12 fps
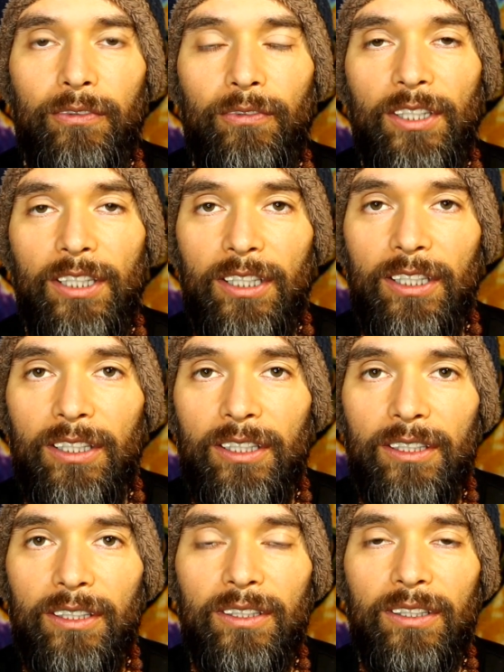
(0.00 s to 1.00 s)

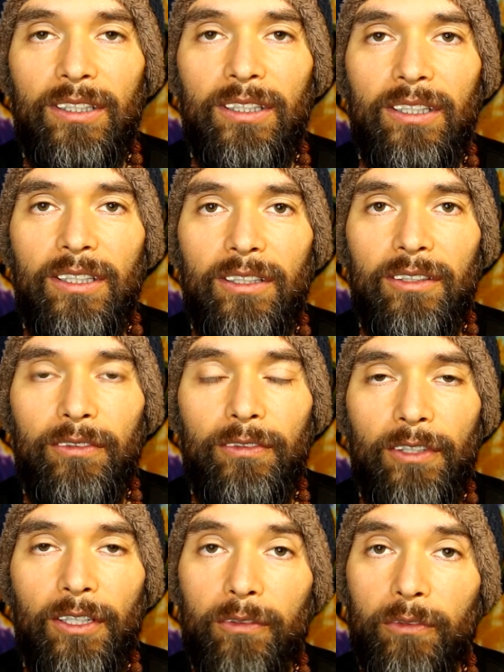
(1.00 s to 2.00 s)
fear
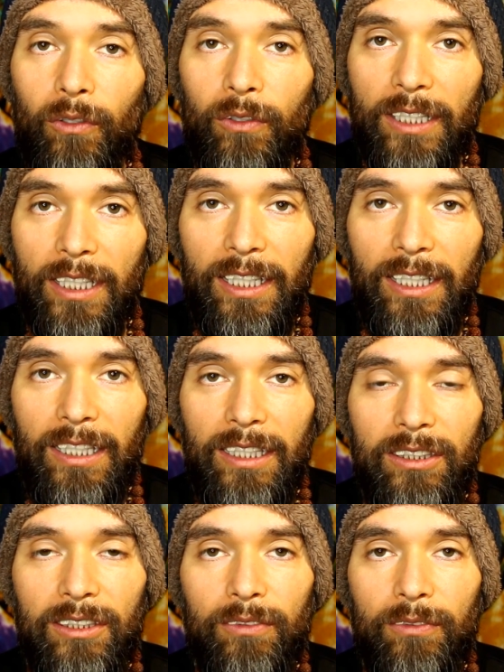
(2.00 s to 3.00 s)
of old
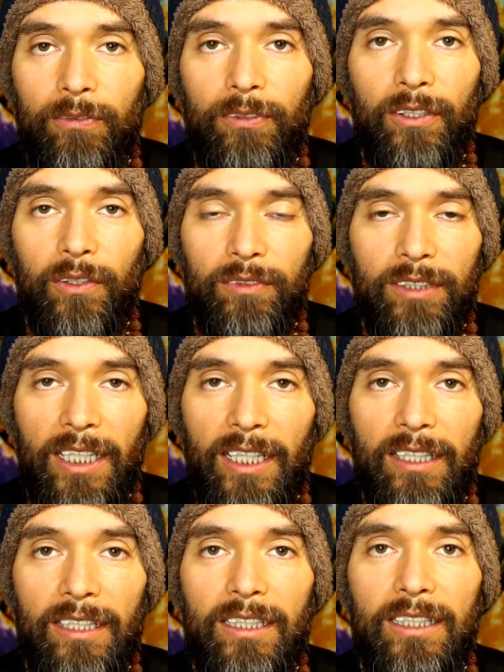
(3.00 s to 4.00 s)
age, fear of
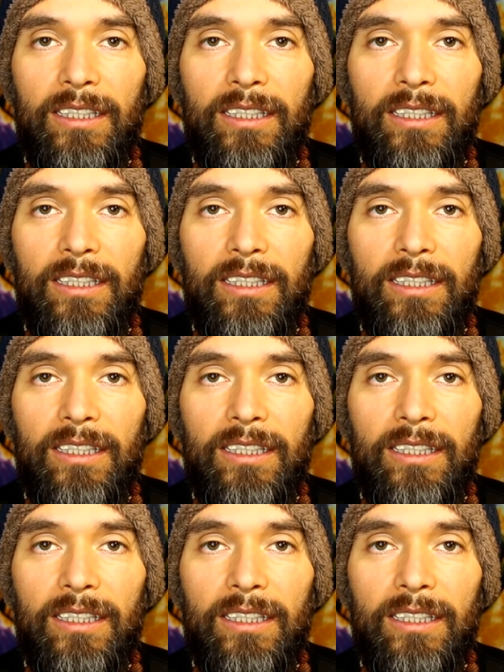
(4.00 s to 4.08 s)
death.